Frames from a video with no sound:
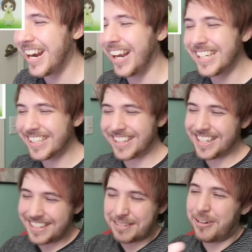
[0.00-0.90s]
Yeah,
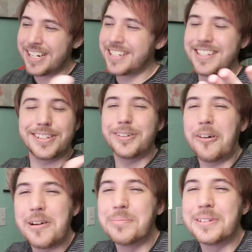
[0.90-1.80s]
this one is
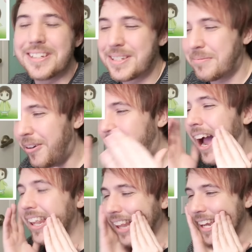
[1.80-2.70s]
adorable as well.
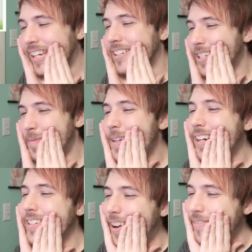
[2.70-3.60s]
I like it just
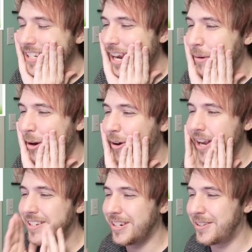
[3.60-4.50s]
because every time I
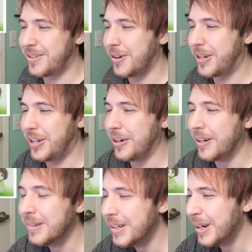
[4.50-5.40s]
watch it, it's so
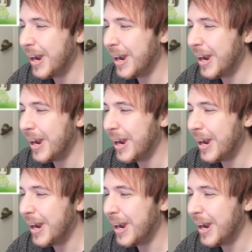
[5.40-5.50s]
cute.